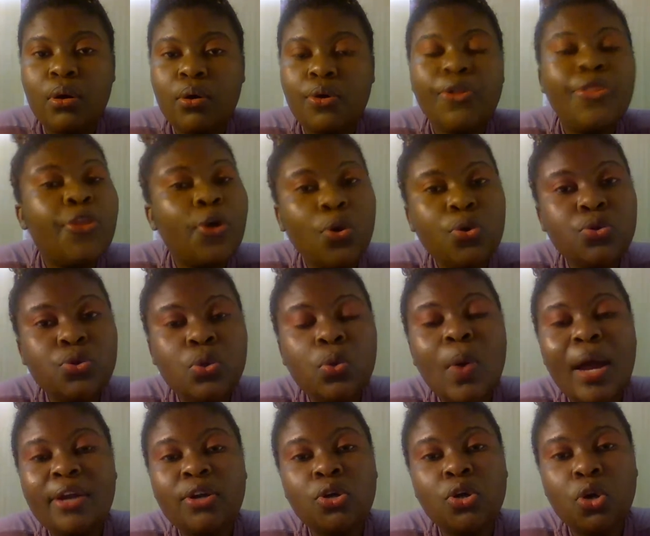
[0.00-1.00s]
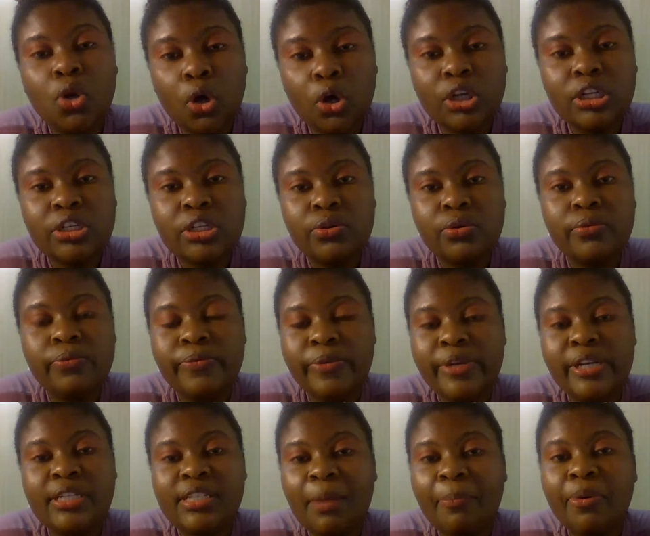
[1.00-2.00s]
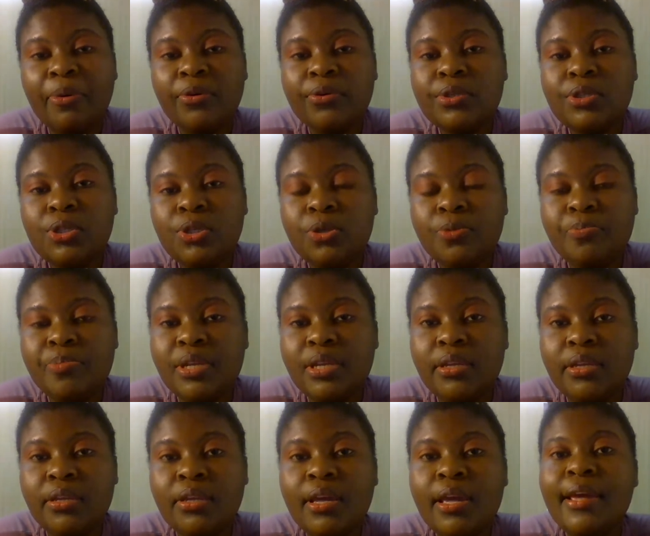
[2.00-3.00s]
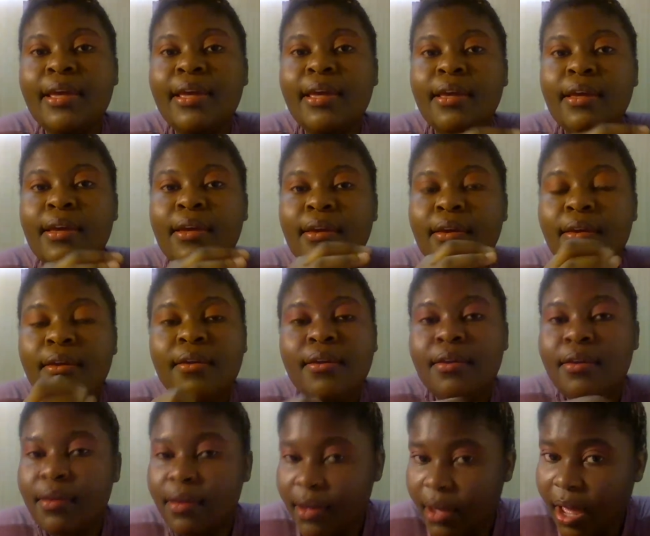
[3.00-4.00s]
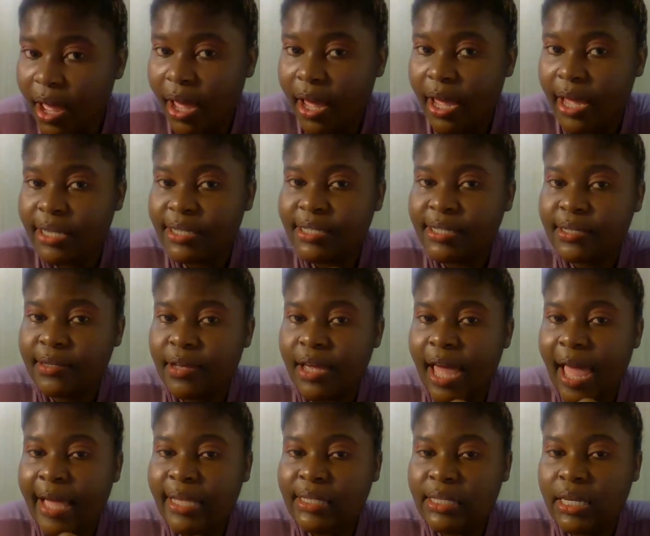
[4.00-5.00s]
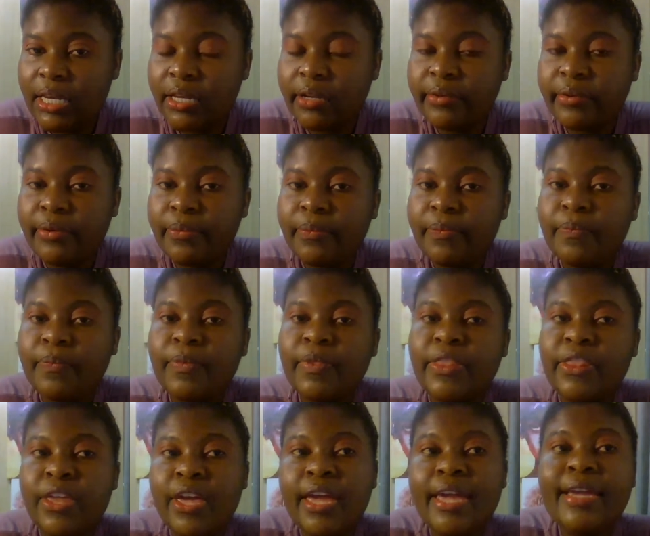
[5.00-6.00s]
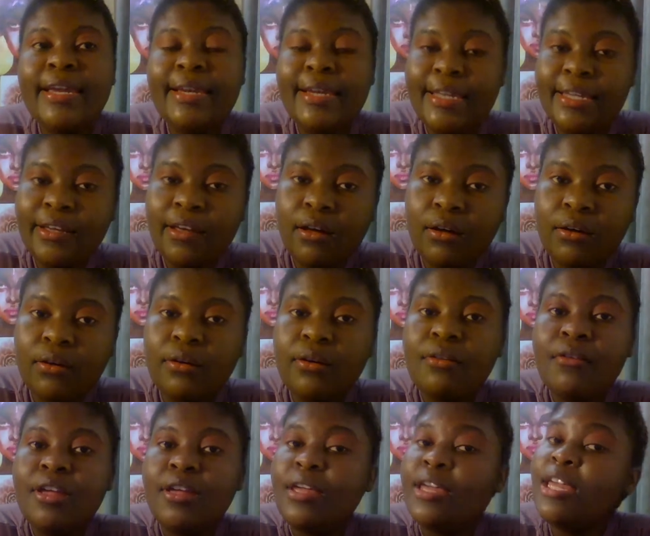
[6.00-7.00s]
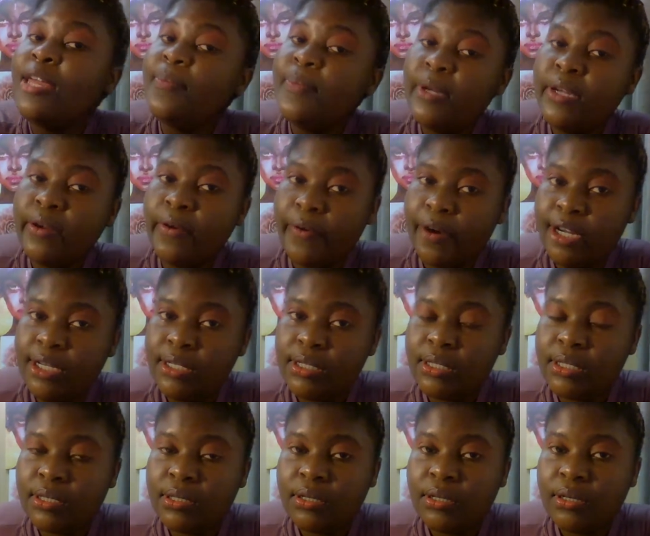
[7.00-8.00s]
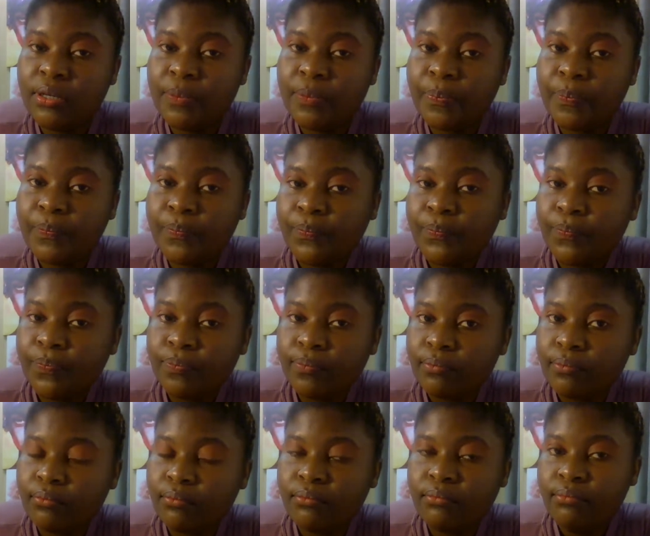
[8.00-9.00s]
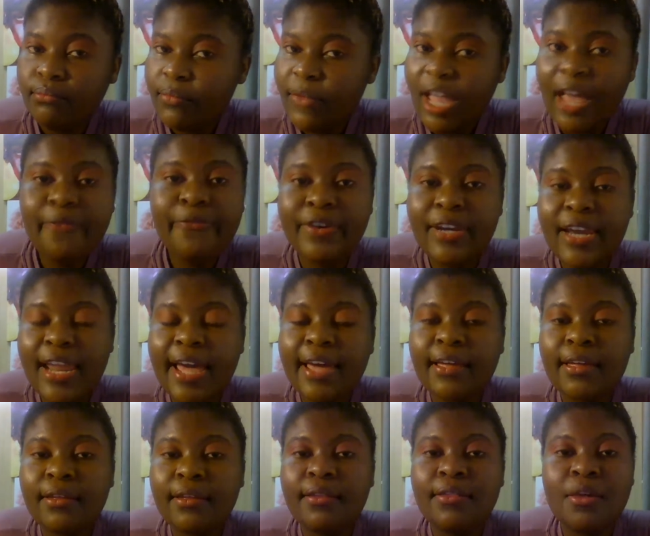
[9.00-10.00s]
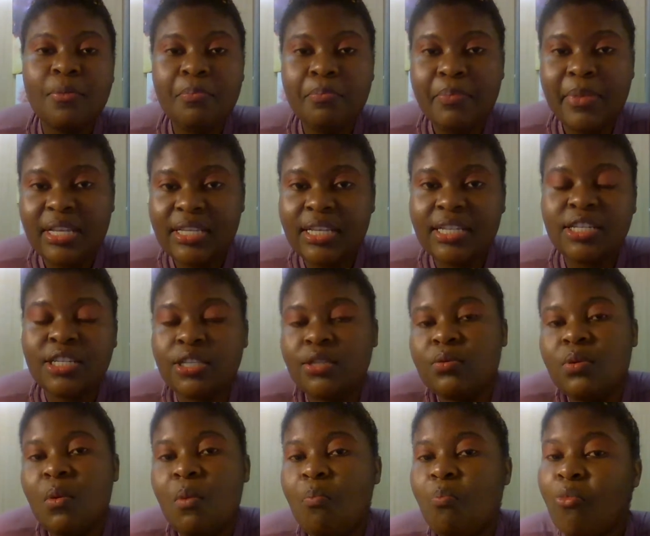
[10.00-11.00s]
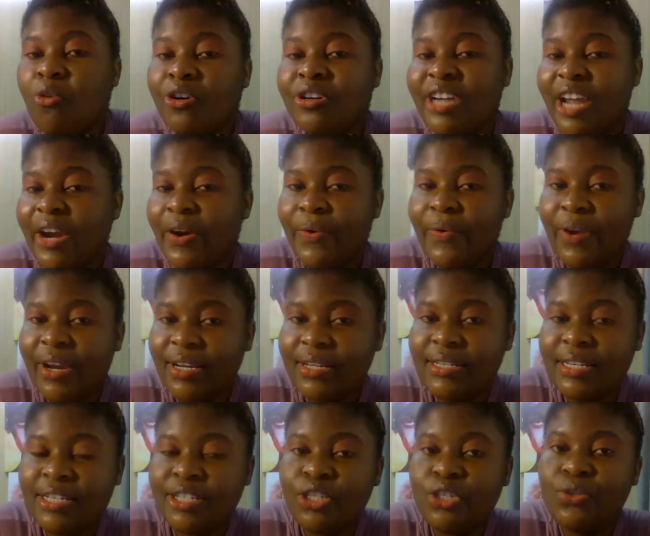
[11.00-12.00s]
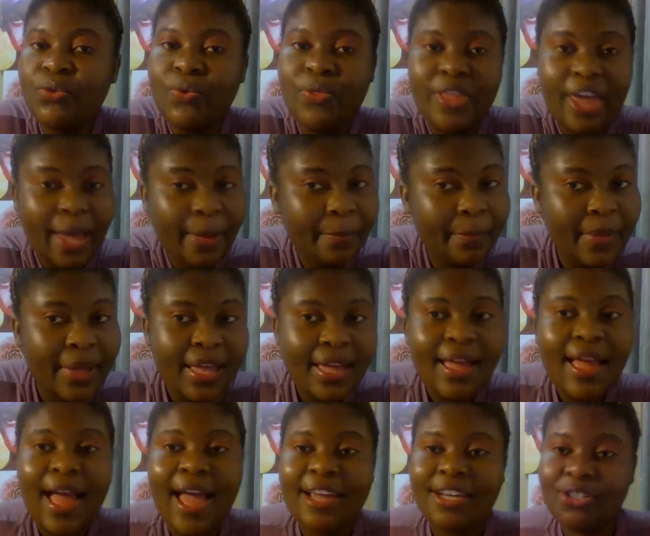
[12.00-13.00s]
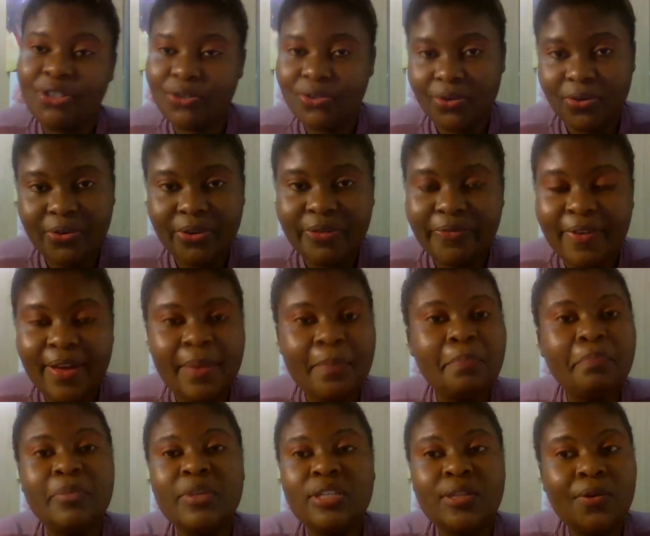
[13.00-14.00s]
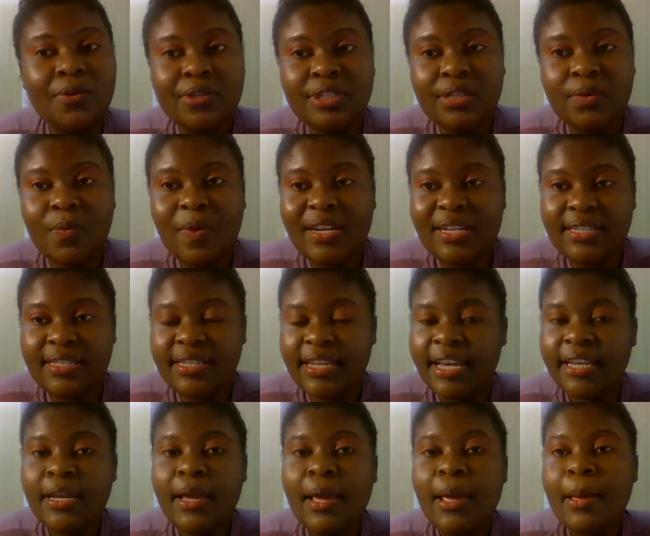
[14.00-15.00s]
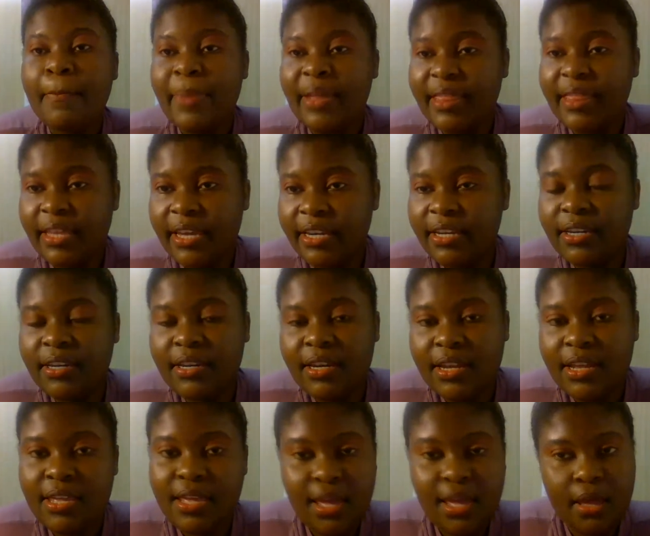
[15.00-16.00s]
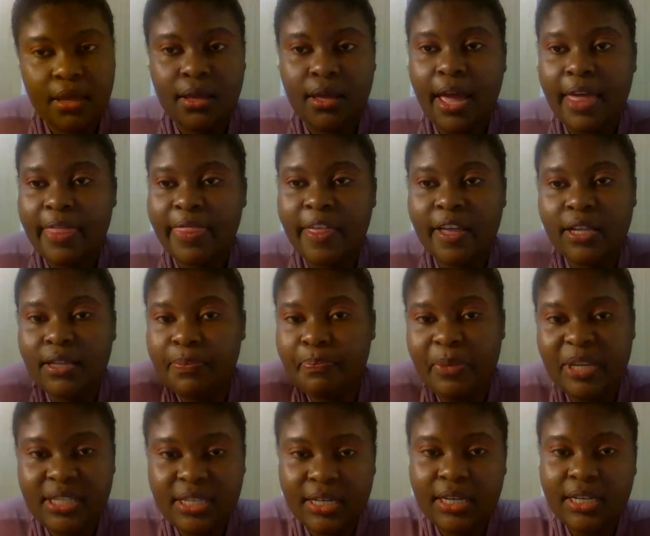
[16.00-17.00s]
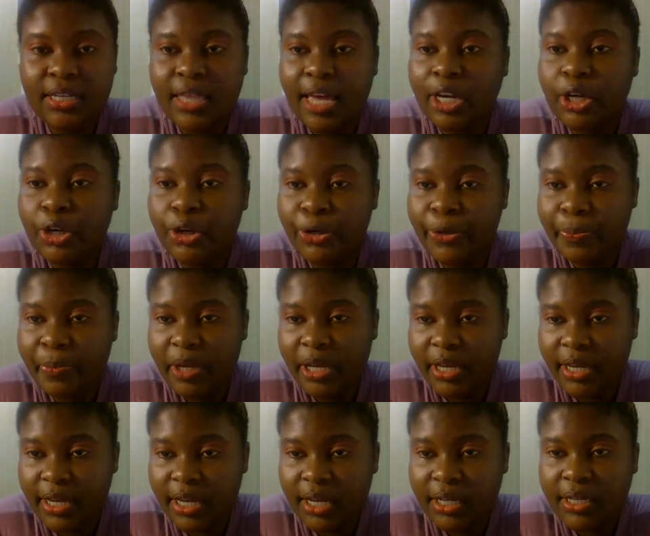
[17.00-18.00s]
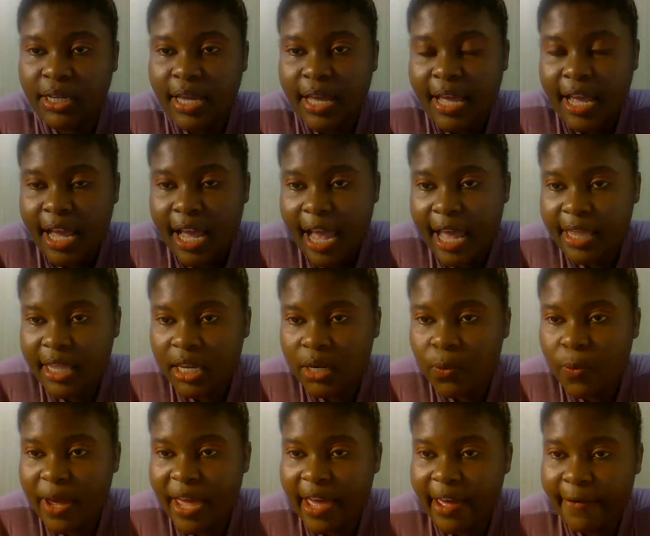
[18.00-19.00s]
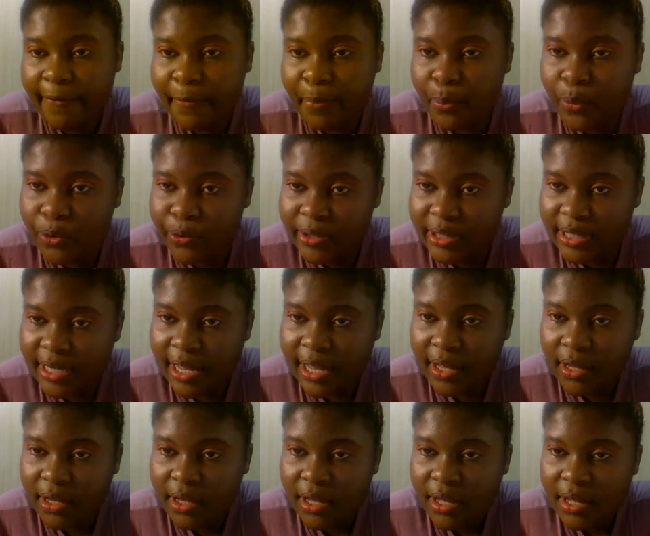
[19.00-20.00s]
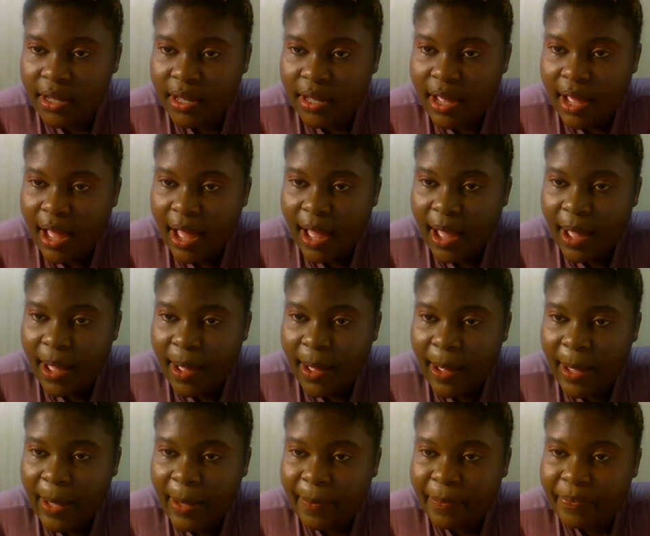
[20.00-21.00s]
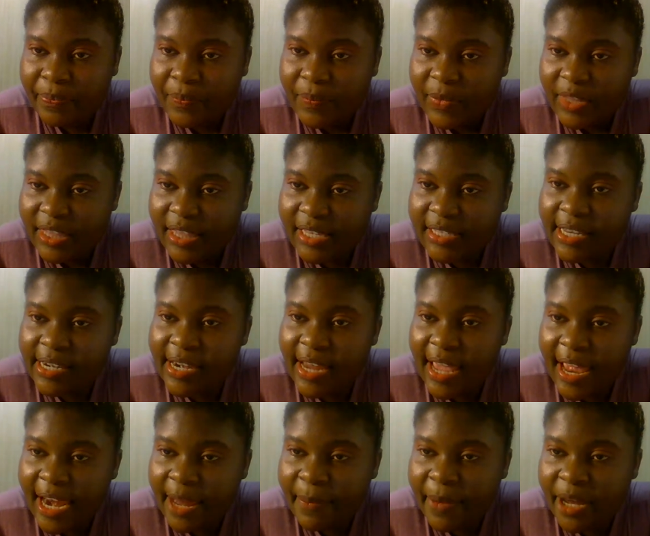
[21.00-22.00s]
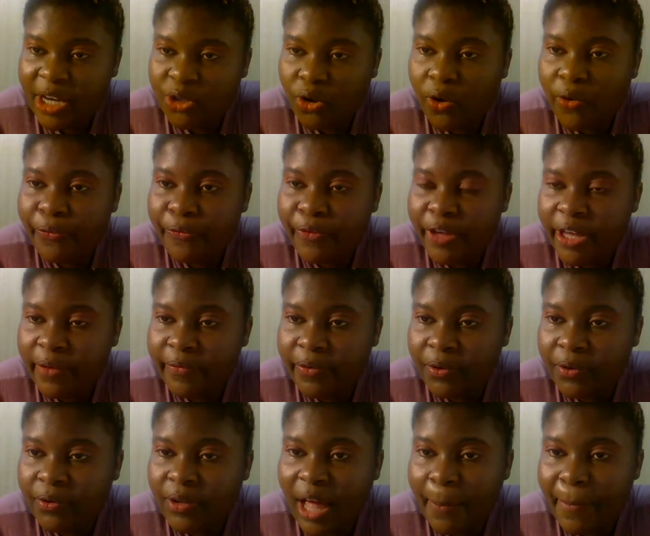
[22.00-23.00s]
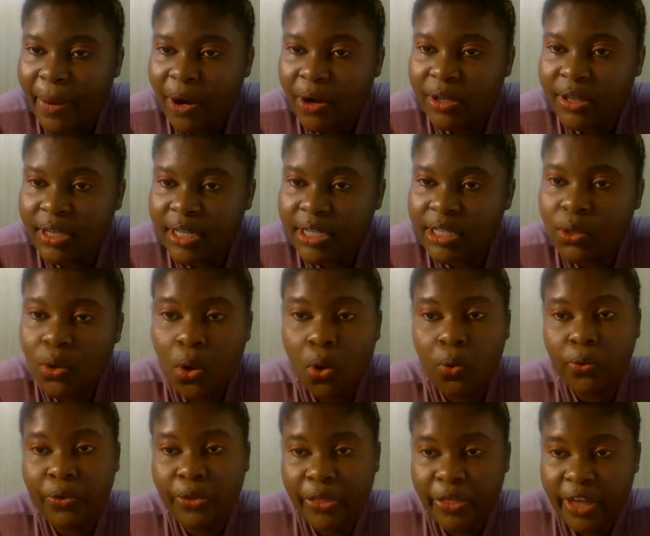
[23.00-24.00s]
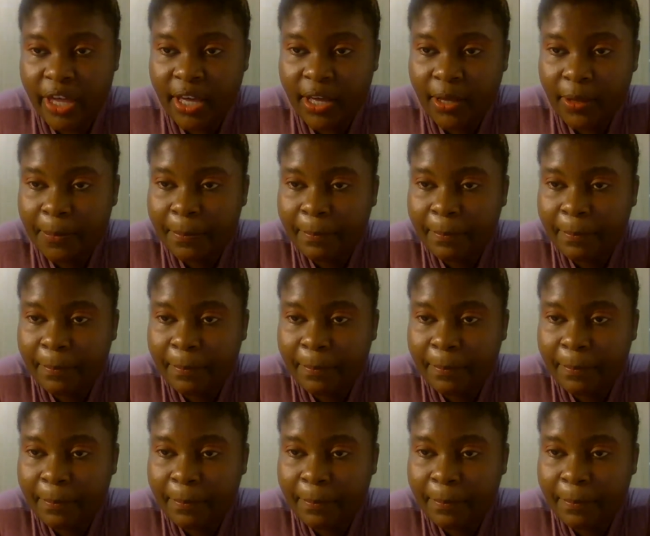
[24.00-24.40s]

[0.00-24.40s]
those who are not really supposed to be here as as in the illegal immigrants i feel like the message is more directed to them i don't know if i'm misquoting what he said but then yeah i think basically that could be it and then we have mosa um, there's an element of evil about this whole thing